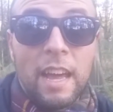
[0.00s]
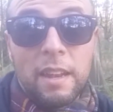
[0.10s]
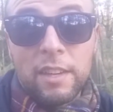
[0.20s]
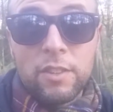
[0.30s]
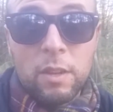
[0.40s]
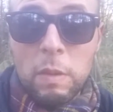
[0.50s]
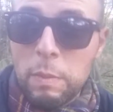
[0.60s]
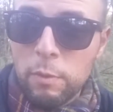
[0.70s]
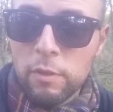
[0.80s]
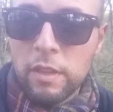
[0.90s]
And actually,
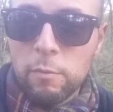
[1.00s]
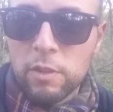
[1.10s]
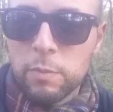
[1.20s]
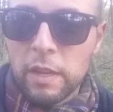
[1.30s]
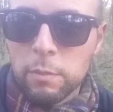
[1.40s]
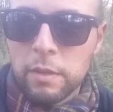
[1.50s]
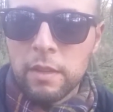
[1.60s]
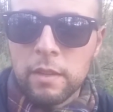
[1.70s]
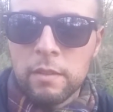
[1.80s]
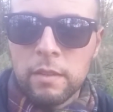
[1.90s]
people respect
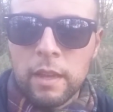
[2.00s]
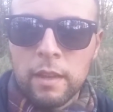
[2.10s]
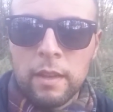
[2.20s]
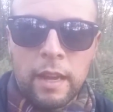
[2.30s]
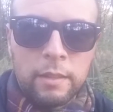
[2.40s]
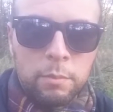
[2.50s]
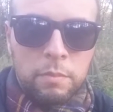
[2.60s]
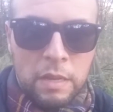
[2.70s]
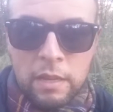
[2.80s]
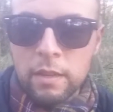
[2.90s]
me, and they like
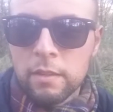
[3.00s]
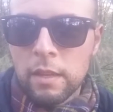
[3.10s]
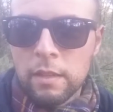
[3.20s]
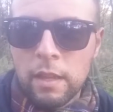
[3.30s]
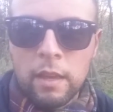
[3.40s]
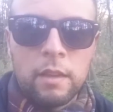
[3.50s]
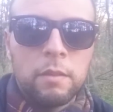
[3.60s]
me, and then